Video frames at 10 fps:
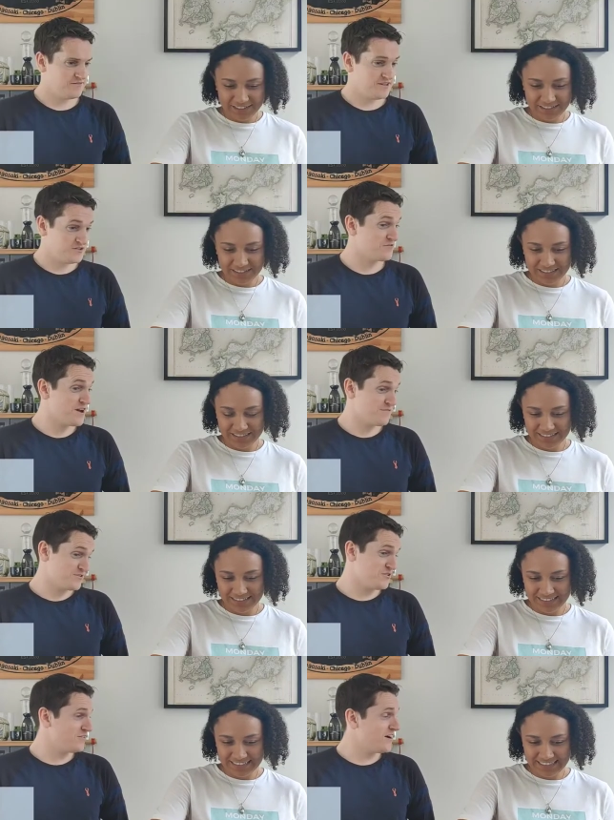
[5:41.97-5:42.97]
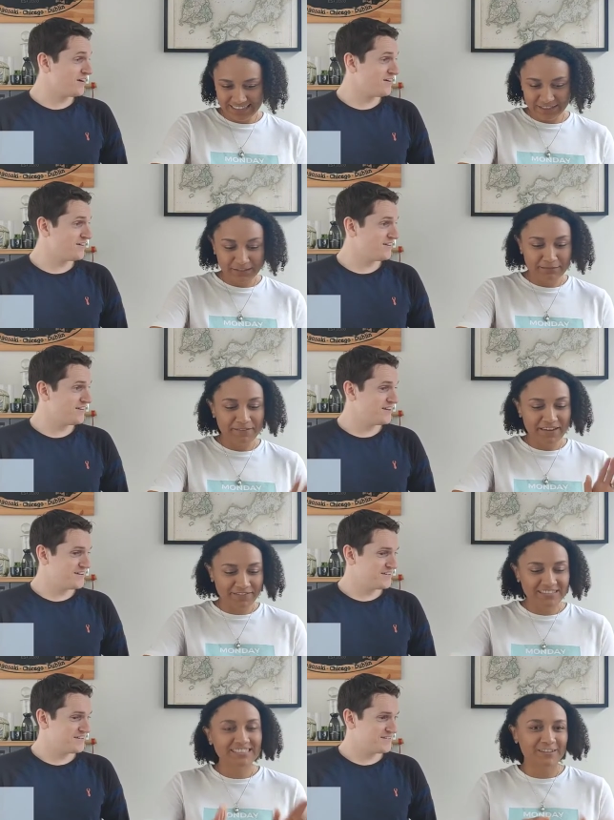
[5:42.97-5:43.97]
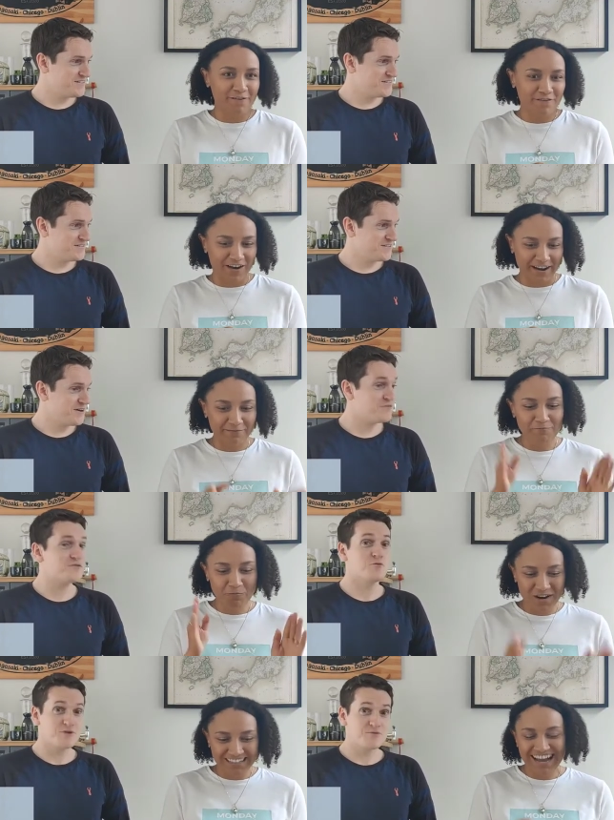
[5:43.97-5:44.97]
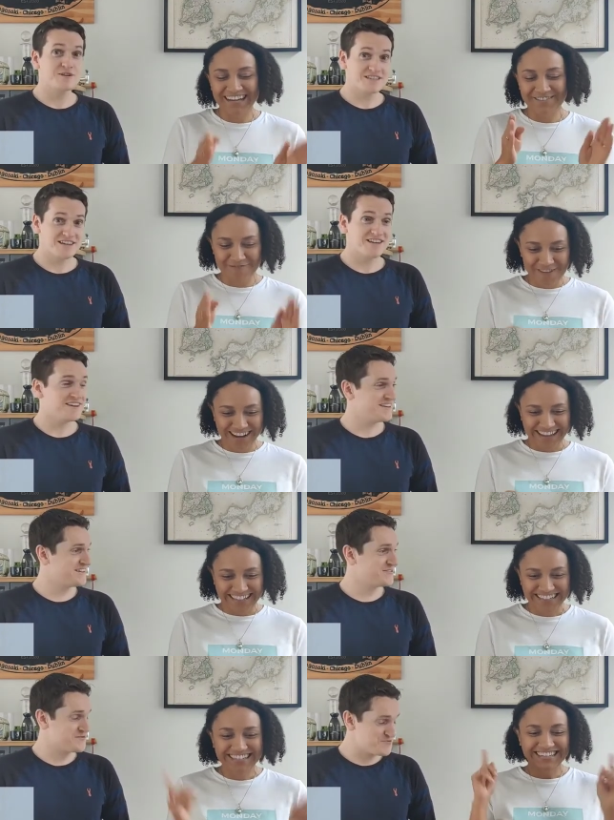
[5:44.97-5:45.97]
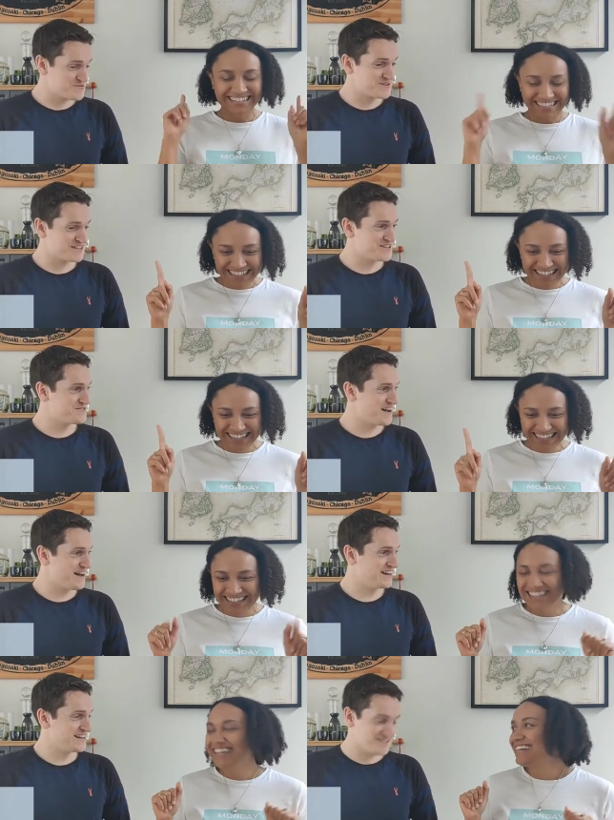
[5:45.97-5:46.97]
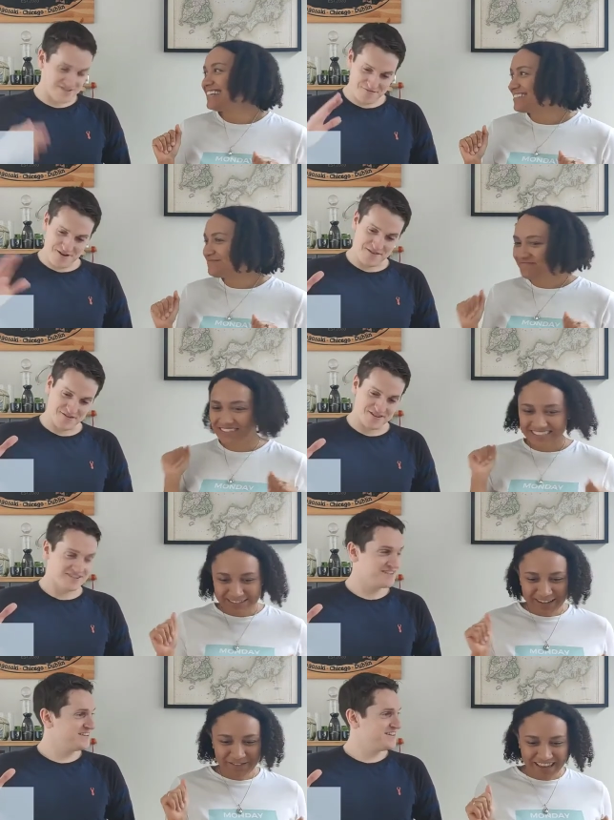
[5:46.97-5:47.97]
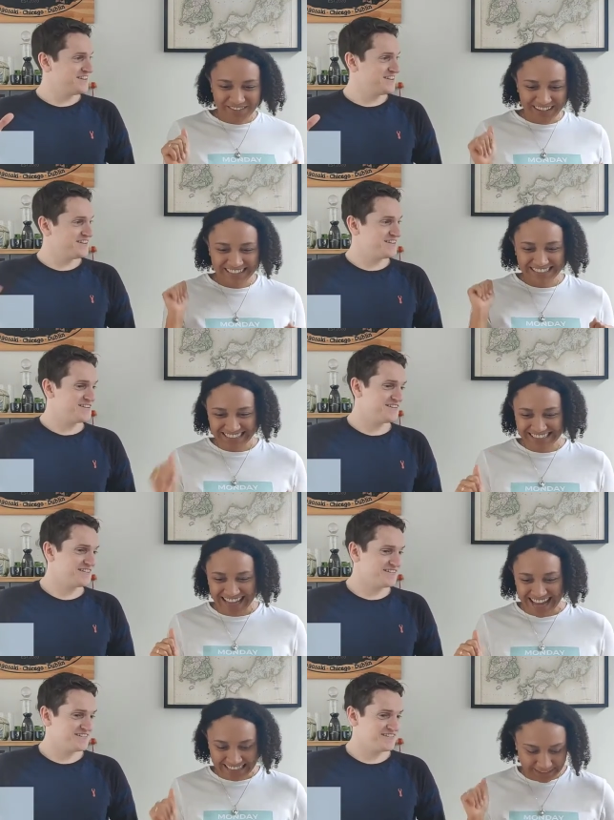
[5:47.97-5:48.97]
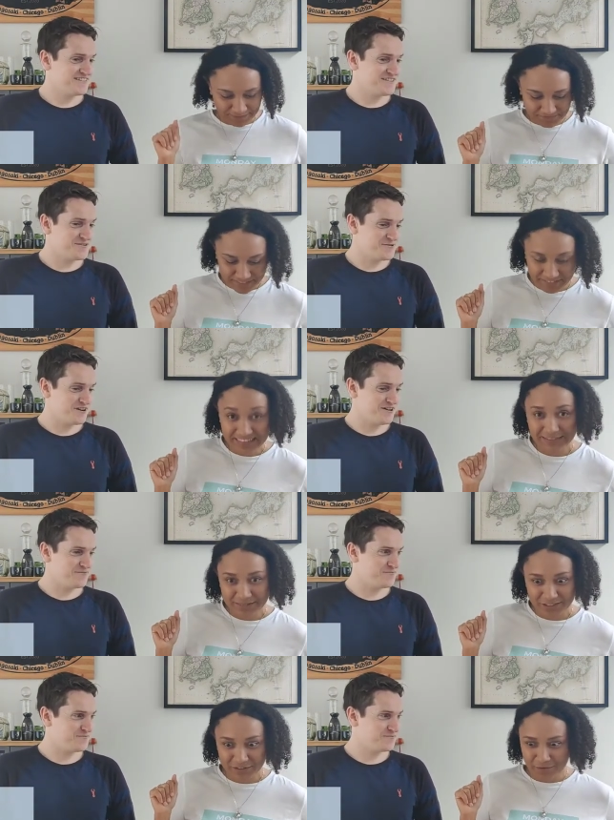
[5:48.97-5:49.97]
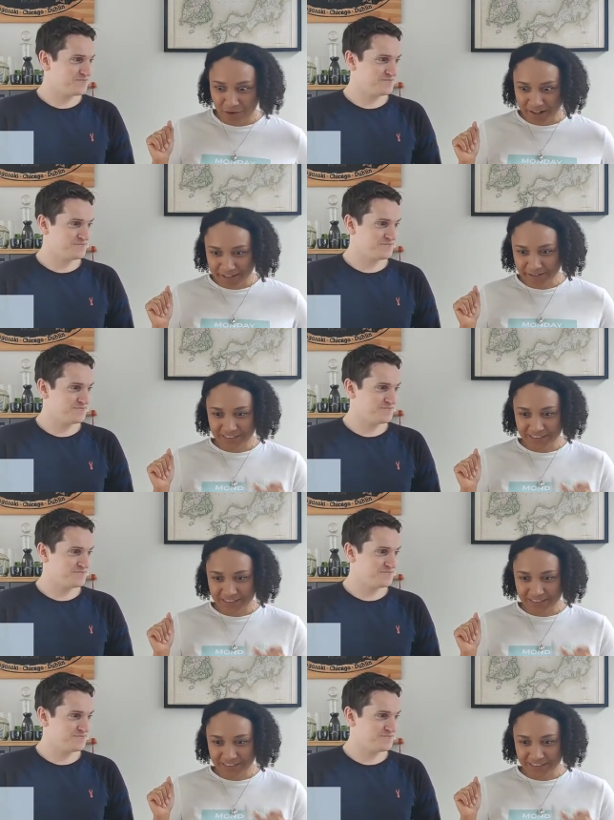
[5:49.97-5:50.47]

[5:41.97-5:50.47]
Speaker 1: It's your favorite so far.
Speaker 2: So it's my favorite so far.
Speaker 1: Of the one whiskey out of one. The one whiskey you've had, it's your favorite.
Speaker 2: It's my favorite, exactly. Okay. I have a smidgen of water